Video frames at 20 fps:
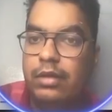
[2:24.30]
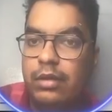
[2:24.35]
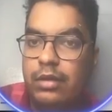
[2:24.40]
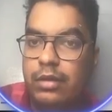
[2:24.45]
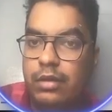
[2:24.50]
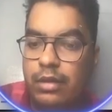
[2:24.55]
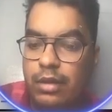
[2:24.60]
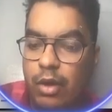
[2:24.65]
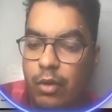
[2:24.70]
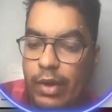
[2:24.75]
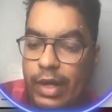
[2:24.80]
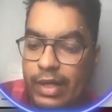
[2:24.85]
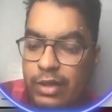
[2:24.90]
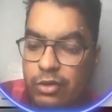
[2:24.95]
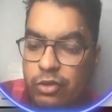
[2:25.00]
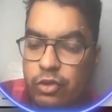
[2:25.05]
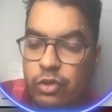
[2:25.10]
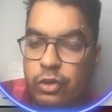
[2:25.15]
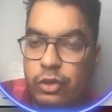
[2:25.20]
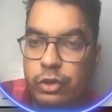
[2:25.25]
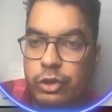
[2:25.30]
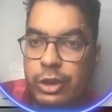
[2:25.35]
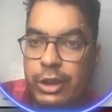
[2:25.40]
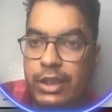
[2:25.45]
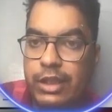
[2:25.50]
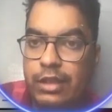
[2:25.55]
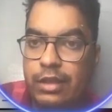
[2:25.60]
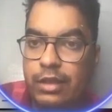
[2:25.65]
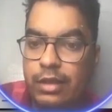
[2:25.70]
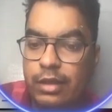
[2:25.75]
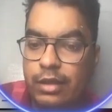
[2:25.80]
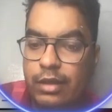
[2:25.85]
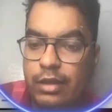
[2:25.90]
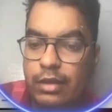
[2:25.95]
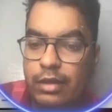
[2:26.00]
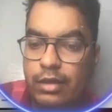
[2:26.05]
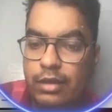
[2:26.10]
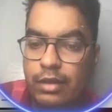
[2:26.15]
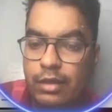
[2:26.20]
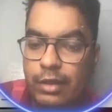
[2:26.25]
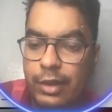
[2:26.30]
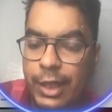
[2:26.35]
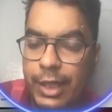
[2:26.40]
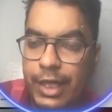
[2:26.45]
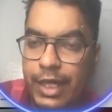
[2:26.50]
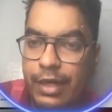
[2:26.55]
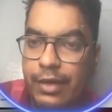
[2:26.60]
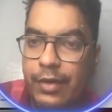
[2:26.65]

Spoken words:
Now let us go to the data